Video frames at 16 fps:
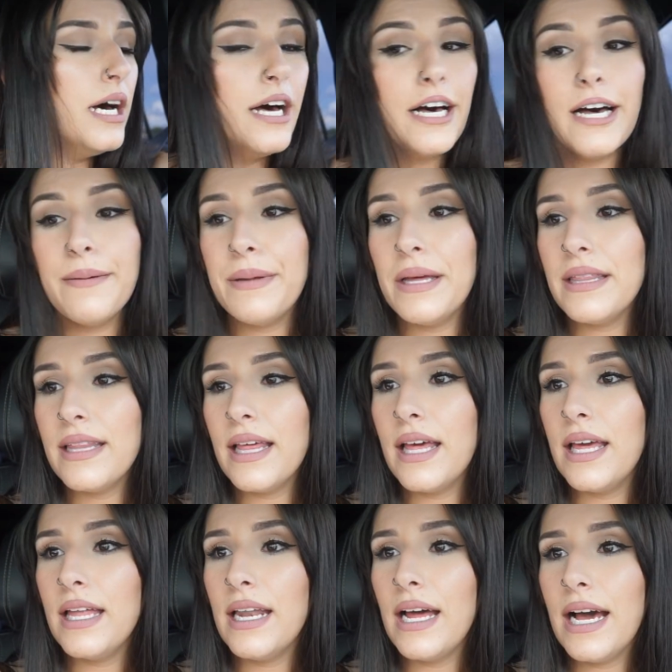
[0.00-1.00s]
And
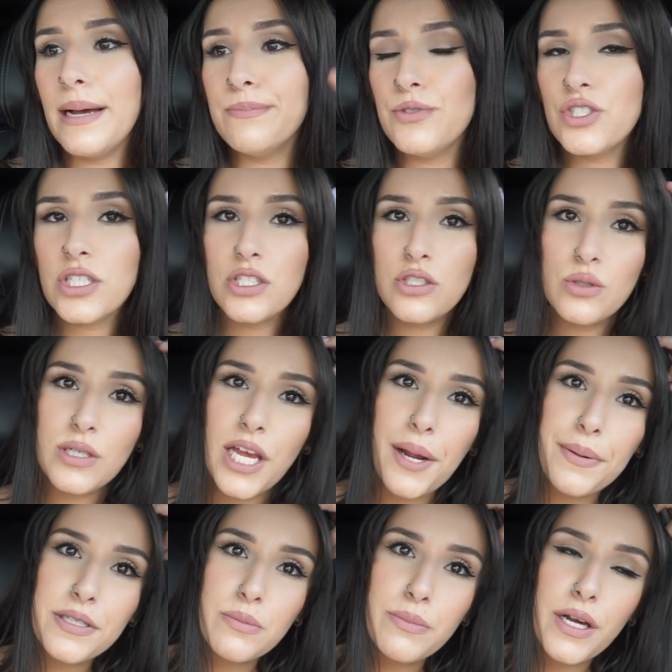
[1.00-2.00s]
then I'm just gonna do
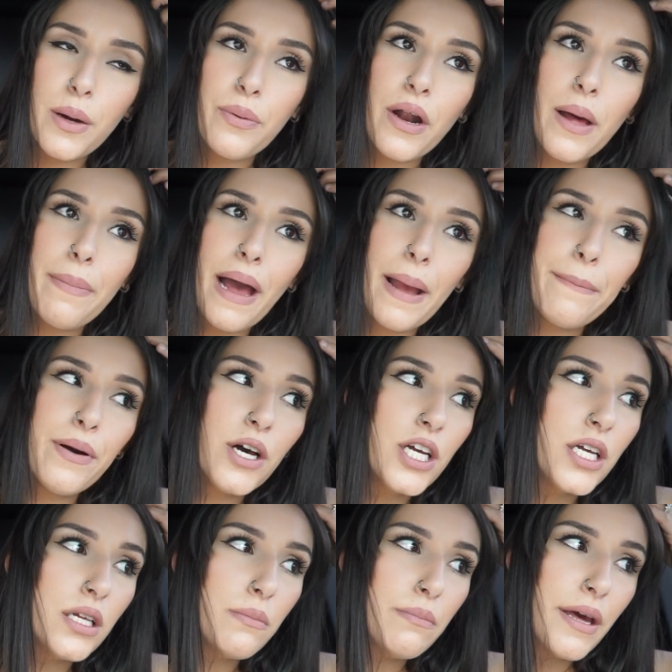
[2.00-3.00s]
Cameron's meal prep. I
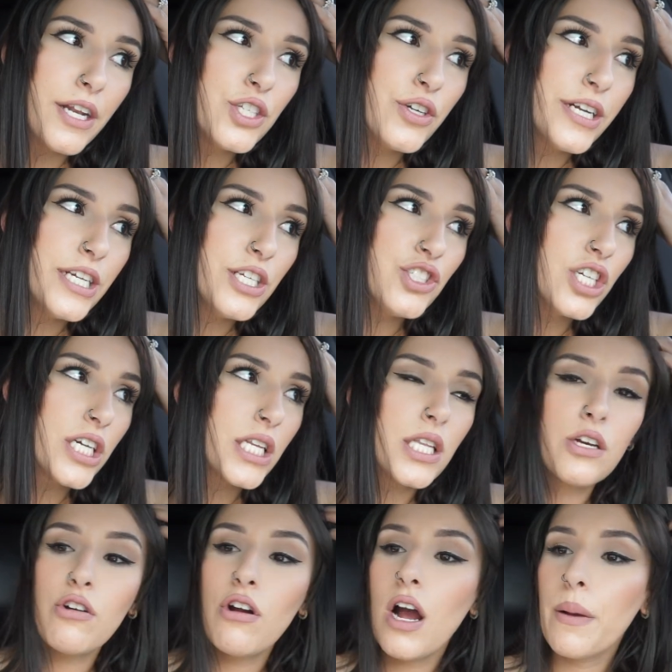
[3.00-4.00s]
put Mediterranean chicken in
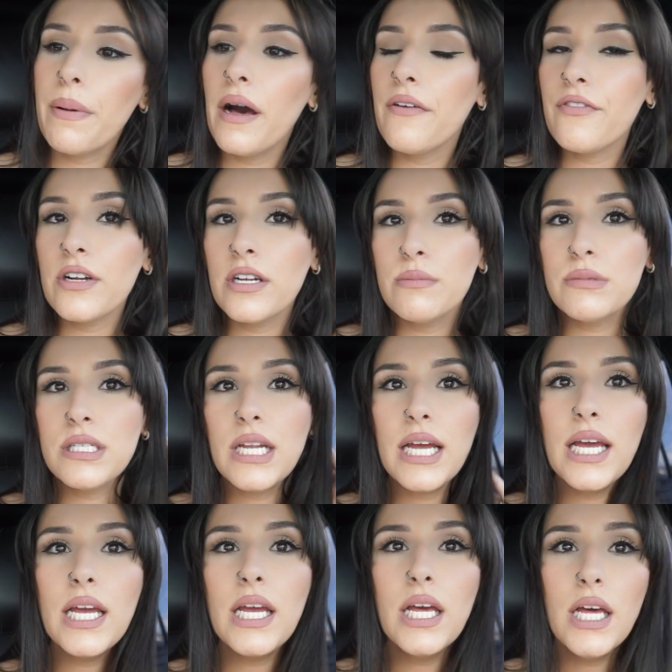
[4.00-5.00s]
the crock pot for him
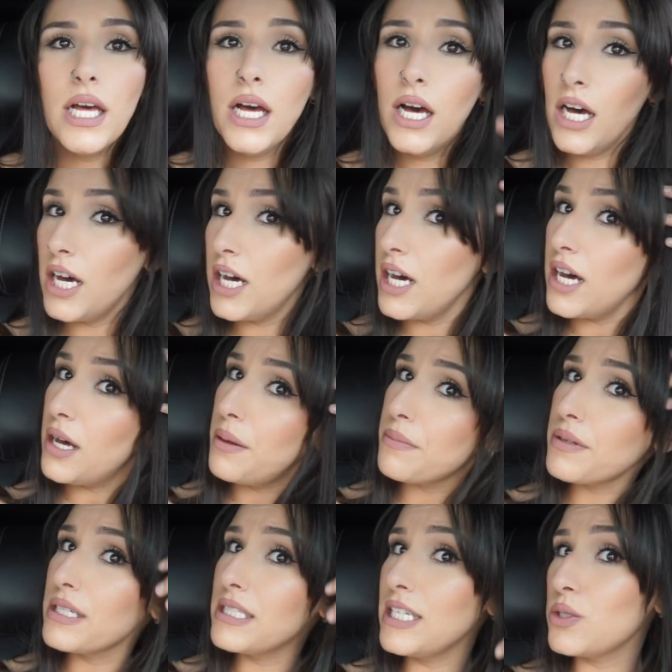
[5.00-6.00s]
today.
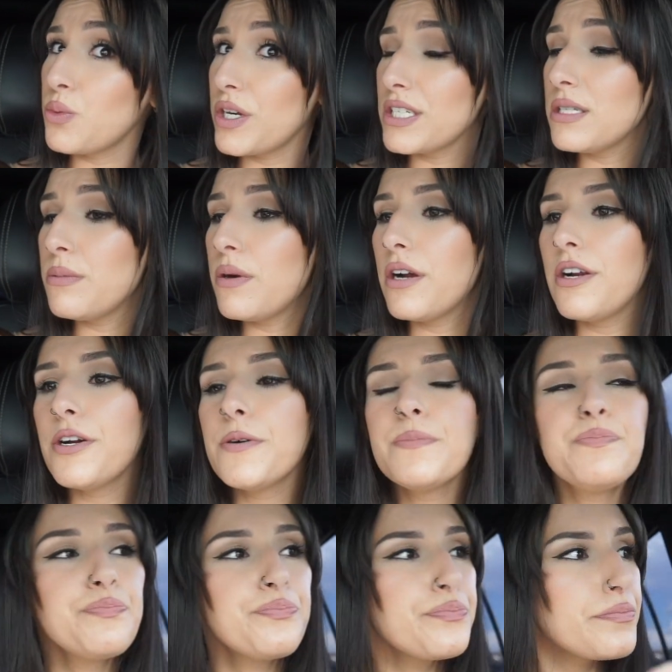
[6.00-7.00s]
Because he has work tomorrow.
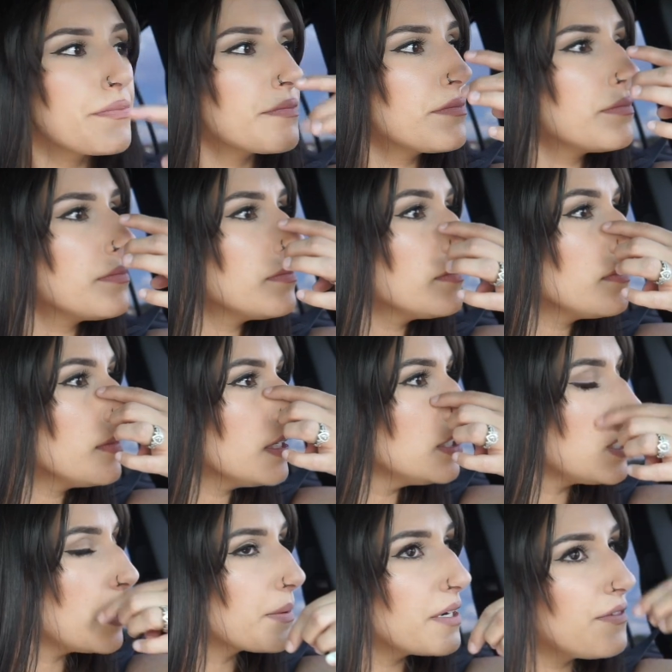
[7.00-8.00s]

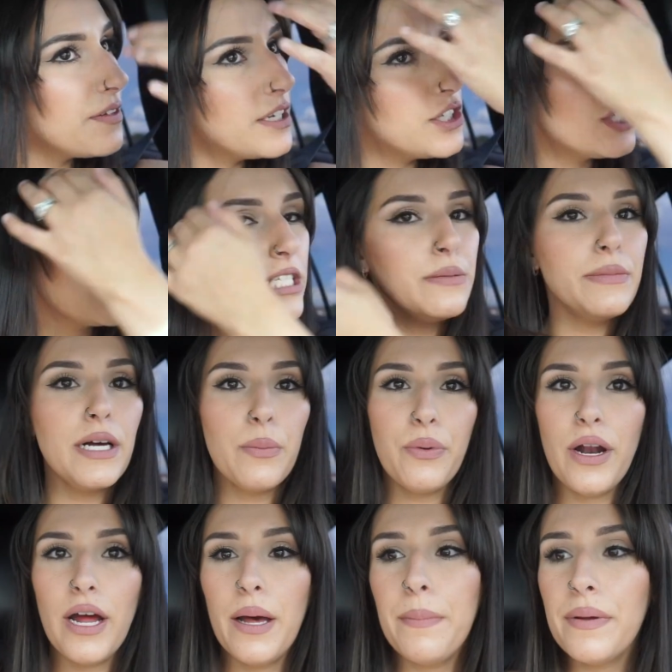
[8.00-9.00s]
So I'm going to finish his meal
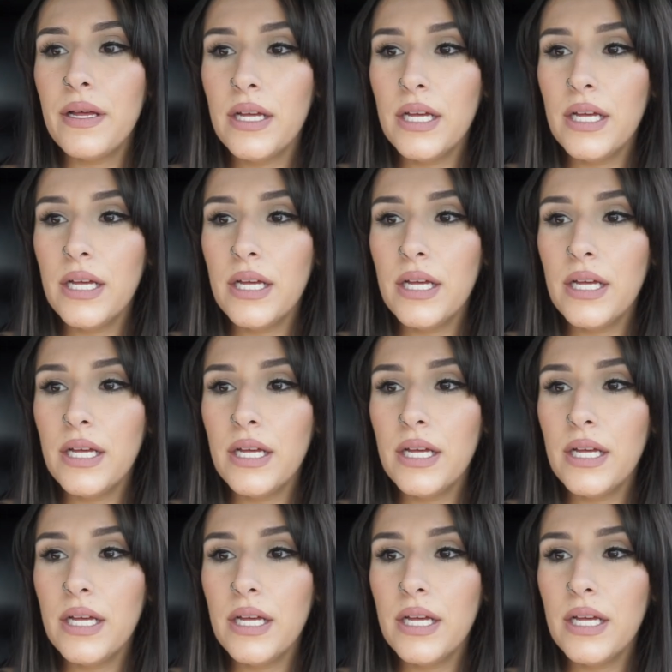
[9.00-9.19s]
prep.